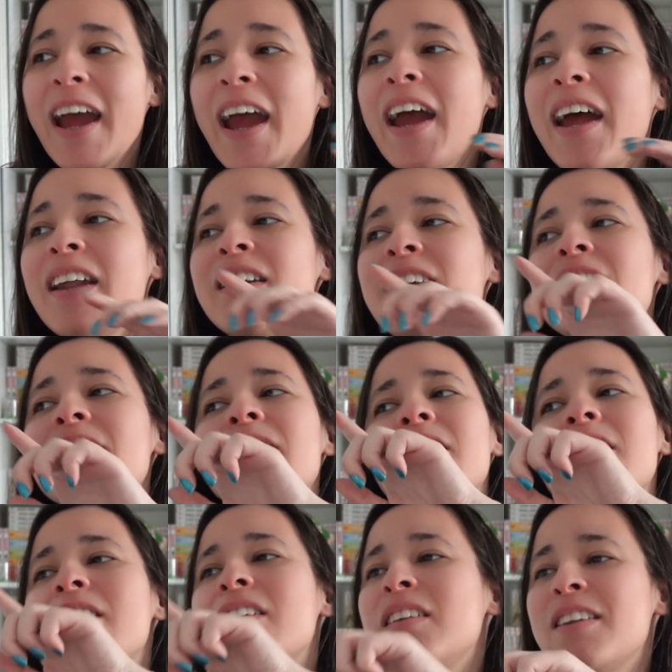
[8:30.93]
And
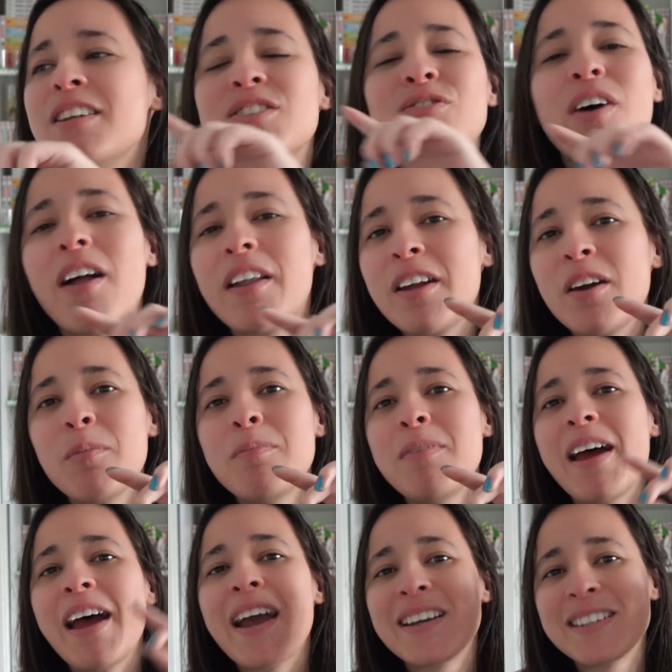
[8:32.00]
this volume
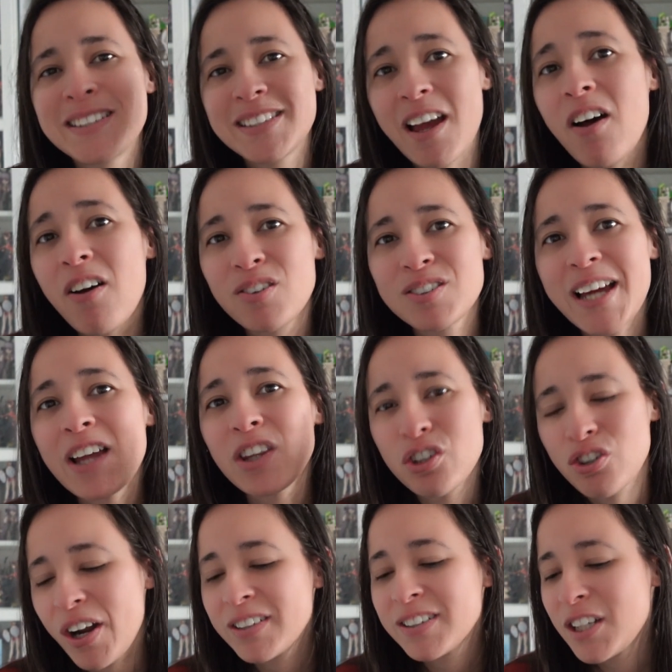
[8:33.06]
excels at the
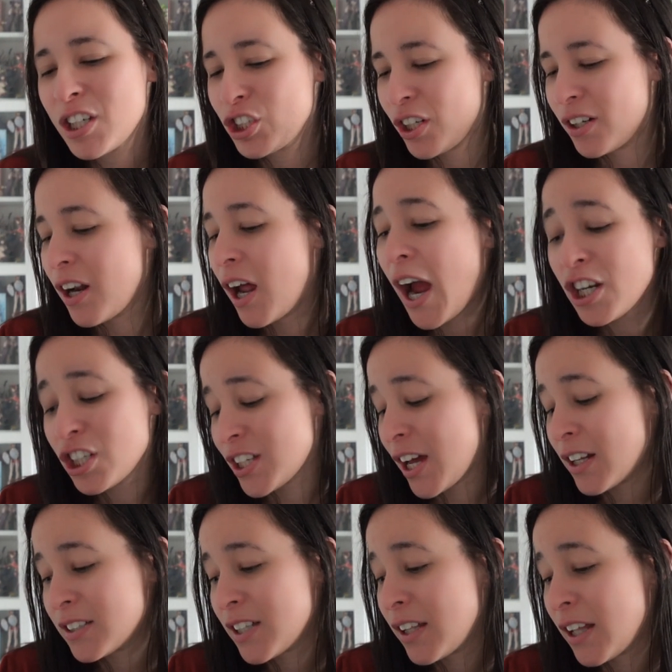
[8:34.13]
translation. I just
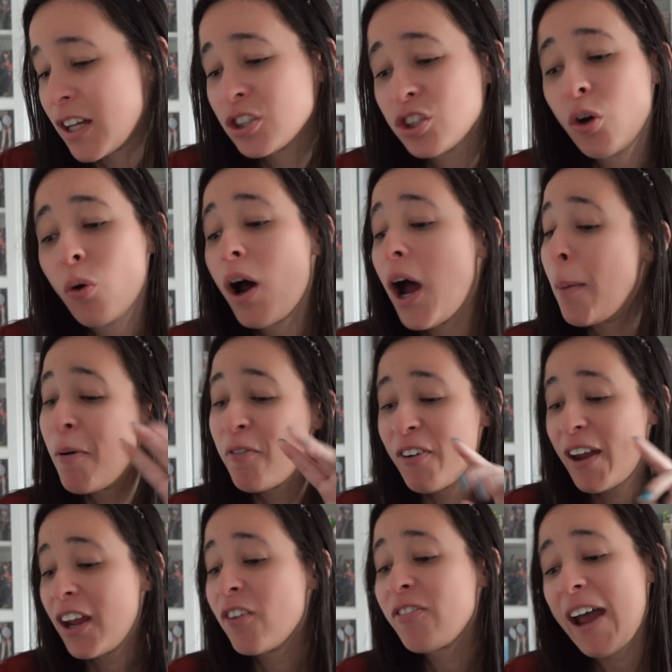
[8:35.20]
had to say that. So I'm a
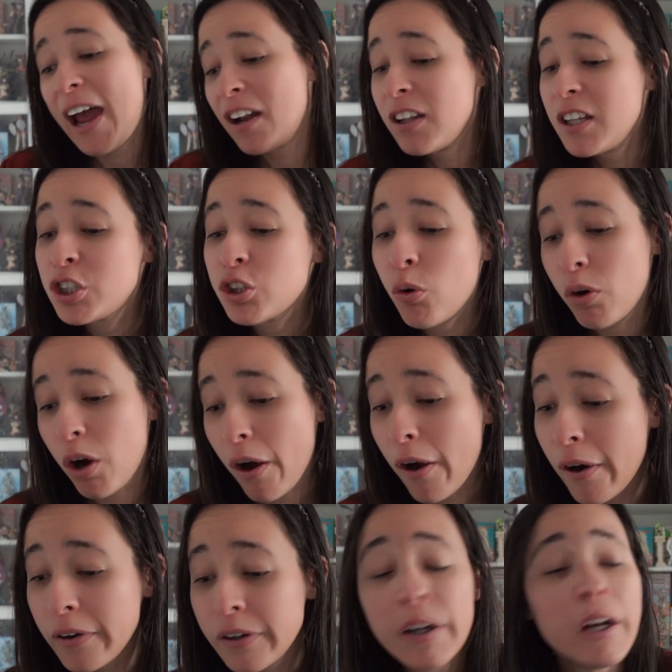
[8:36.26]
fan of Annalise
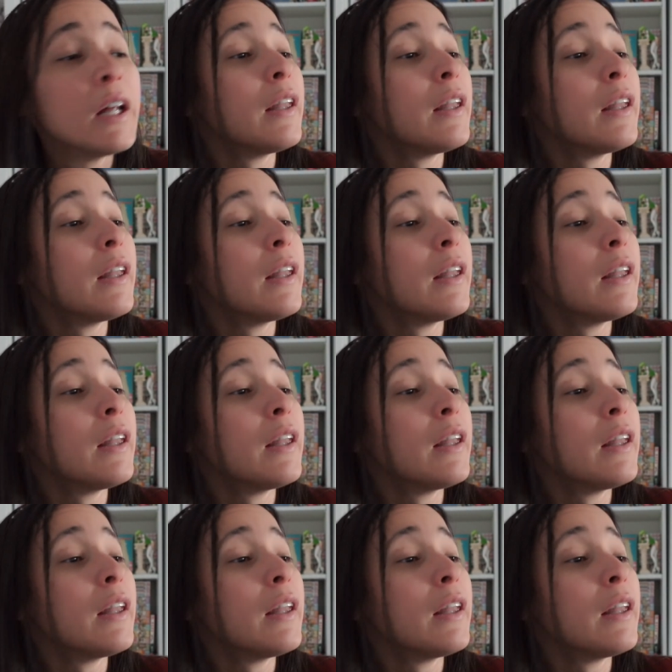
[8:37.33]
Ogard.